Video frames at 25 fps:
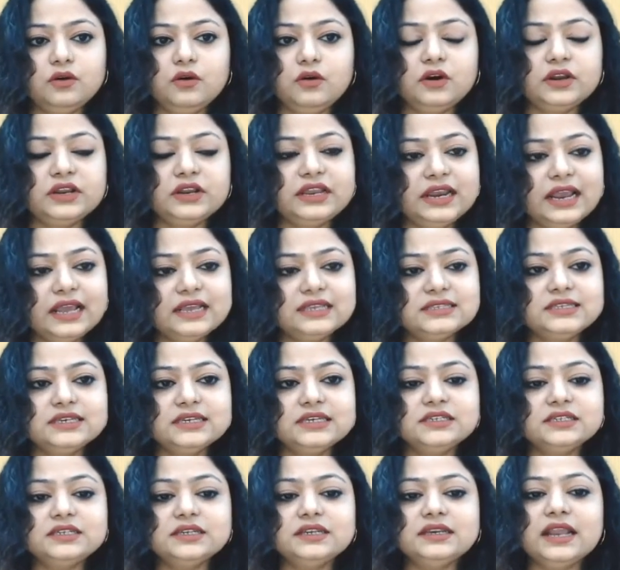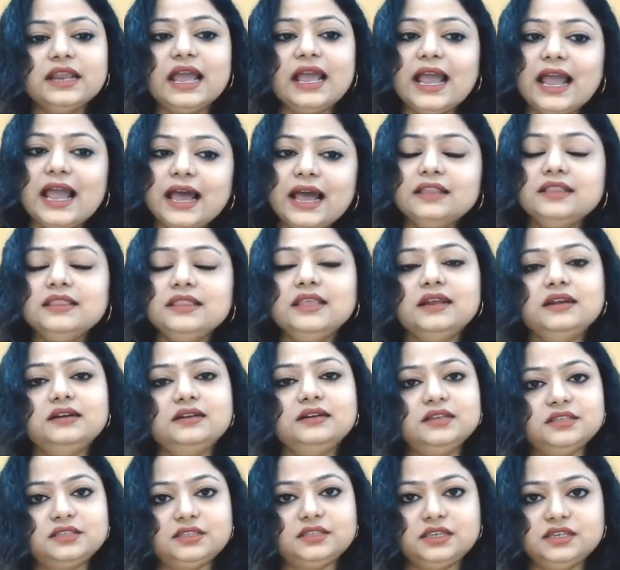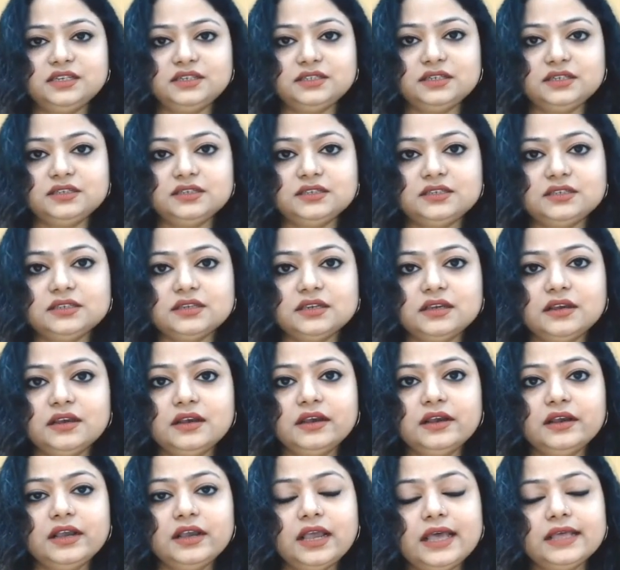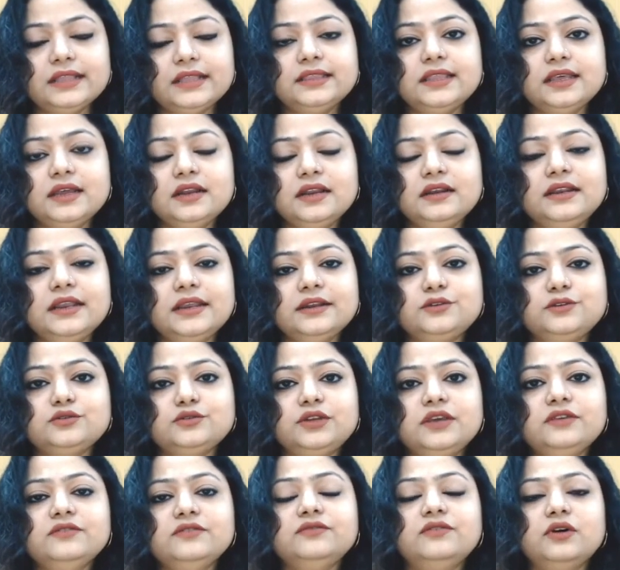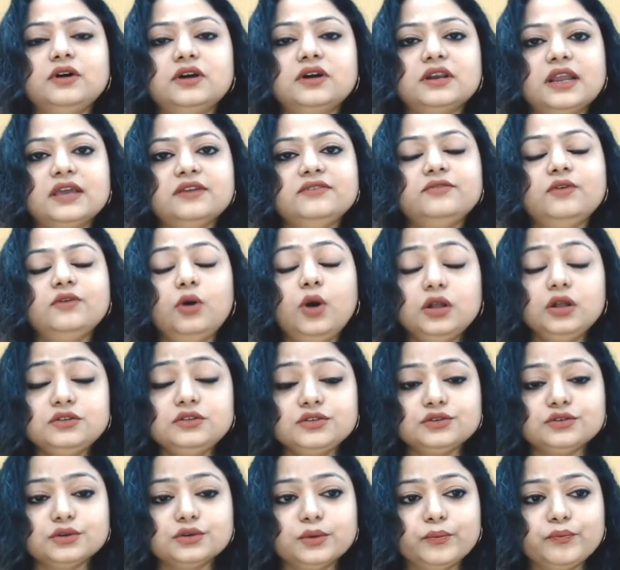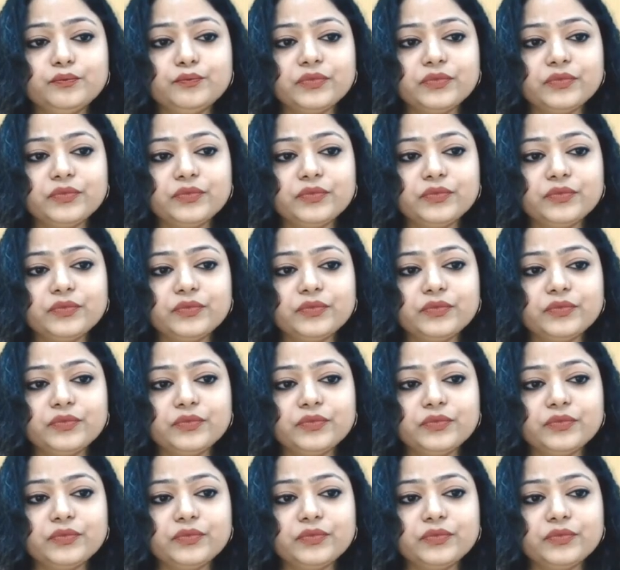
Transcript: organization and their decisions and their day-to-day work life also.